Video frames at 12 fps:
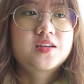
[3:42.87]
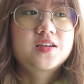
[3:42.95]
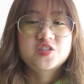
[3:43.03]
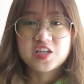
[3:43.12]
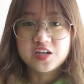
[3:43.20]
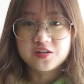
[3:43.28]

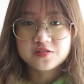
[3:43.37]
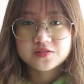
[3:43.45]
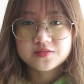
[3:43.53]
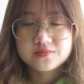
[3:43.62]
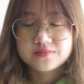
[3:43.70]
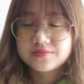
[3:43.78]

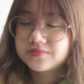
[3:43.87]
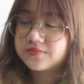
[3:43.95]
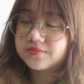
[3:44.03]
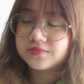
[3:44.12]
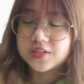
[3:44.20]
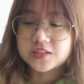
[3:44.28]
skills.
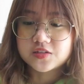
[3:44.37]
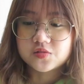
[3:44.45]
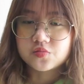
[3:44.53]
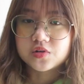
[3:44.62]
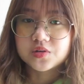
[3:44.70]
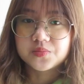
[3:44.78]
That's the
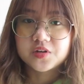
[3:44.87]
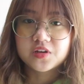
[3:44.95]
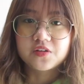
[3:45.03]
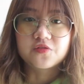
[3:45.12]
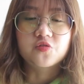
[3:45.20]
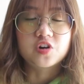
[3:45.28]
word I'm
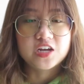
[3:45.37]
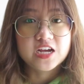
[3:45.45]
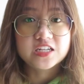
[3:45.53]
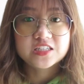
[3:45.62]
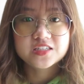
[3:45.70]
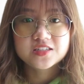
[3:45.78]
looking for,
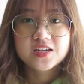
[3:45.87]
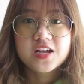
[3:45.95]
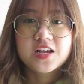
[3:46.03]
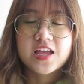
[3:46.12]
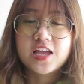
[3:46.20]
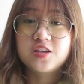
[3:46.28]
yes.
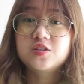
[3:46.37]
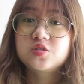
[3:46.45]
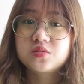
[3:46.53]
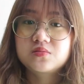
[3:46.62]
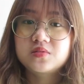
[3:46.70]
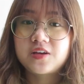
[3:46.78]
And you
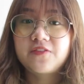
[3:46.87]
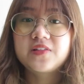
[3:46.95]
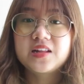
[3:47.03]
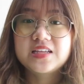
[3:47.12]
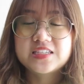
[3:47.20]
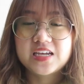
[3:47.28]
should
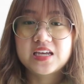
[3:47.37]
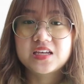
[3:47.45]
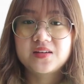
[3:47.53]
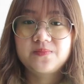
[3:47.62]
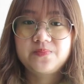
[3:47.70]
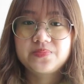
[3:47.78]
definitely
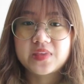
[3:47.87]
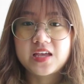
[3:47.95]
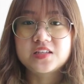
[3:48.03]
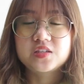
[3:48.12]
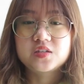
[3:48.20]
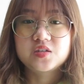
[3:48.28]
take
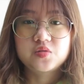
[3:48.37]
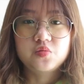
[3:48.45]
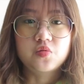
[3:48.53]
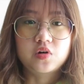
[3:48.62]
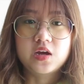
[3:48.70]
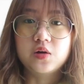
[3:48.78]

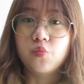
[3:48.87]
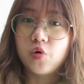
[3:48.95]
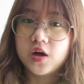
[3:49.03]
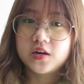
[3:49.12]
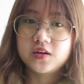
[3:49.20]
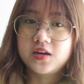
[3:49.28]
N2 or
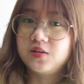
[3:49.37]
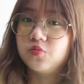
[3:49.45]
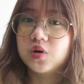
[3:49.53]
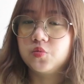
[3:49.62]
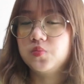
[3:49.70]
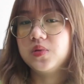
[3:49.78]
N1.
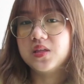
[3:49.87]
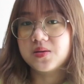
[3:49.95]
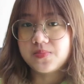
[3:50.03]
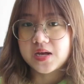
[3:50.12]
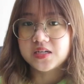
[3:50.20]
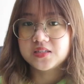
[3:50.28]
N1 would be the
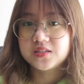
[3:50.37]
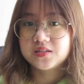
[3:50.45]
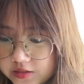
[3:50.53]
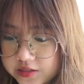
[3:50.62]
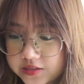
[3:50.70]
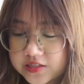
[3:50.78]
best.
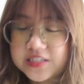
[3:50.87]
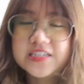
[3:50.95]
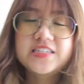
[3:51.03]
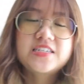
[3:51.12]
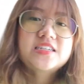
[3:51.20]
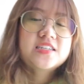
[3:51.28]
Is it
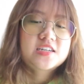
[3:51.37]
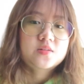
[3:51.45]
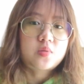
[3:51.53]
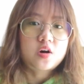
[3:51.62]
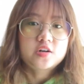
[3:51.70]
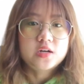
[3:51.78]
easy to get a
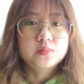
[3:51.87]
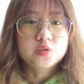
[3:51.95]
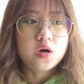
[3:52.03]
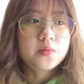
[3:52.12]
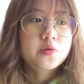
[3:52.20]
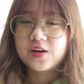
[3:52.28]
part-time
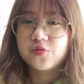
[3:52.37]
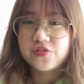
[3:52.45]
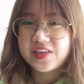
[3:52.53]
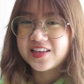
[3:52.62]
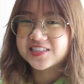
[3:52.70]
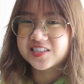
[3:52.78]
job? I don't
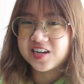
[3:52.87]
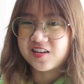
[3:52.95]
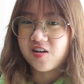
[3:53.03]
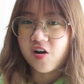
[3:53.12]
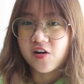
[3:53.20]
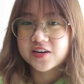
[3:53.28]
think it's
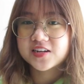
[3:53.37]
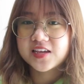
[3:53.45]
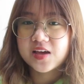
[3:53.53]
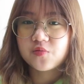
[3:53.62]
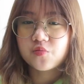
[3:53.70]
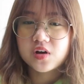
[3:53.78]
that hard to
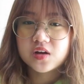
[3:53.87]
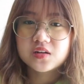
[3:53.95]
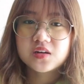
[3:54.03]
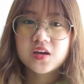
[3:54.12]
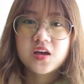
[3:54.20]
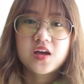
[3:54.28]
get
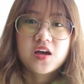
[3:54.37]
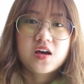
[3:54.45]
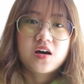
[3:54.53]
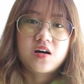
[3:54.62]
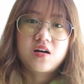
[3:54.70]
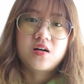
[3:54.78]
one.
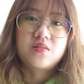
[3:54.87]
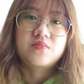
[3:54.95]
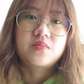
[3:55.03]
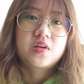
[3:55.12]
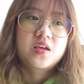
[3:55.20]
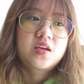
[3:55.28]

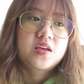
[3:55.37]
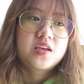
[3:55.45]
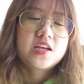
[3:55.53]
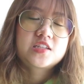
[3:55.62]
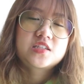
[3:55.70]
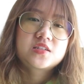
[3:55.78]

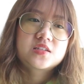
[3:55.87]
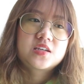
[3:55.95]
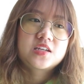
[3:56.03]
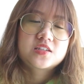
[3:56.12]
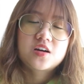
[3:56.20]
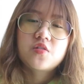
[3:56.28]
It's
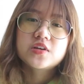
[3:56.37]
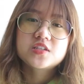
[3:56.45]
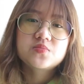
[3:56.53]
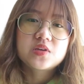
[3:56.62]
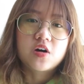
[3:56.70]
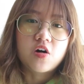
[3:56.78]
going
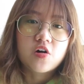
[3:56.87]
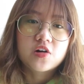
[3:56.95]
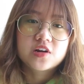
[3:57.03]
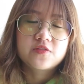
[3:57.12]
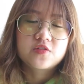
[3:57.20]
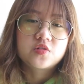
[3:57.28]
to be
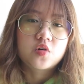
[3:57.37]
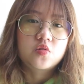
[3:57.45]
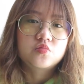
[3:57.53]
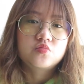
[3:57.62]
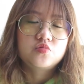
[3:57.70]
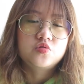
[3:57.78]
hard if you
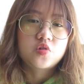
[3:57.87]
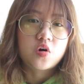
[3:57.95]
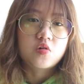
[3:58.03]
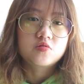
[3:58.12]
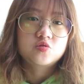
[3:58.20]
don't know